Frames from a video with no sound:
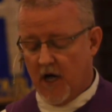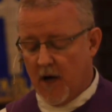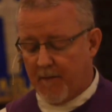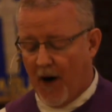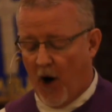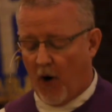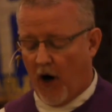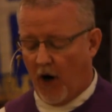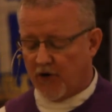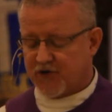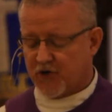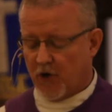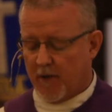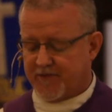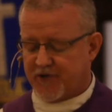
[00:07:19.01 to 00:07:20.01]
Paul
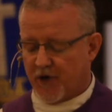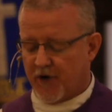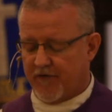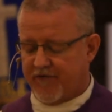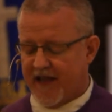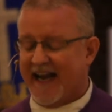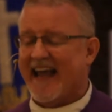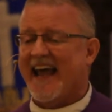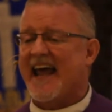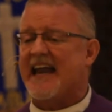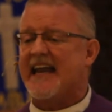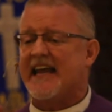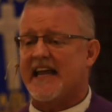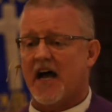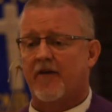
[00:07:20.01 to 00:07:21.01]
also observed that
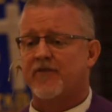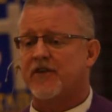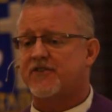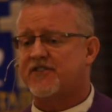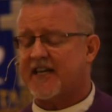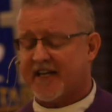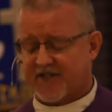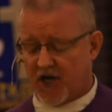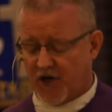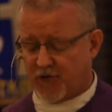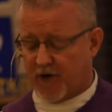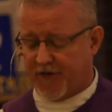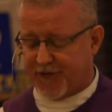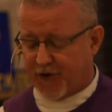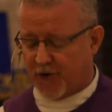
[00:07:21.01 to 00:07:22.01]
any of the
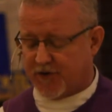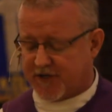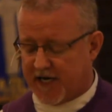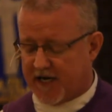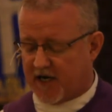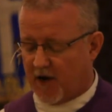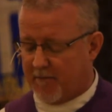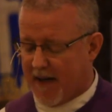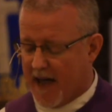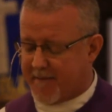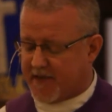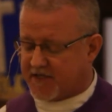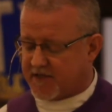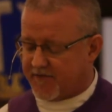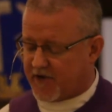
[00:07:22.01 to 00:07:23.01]
613
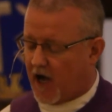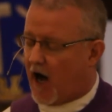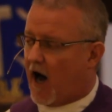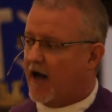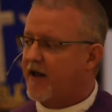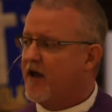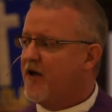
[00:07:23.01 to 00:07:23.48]
commandments of God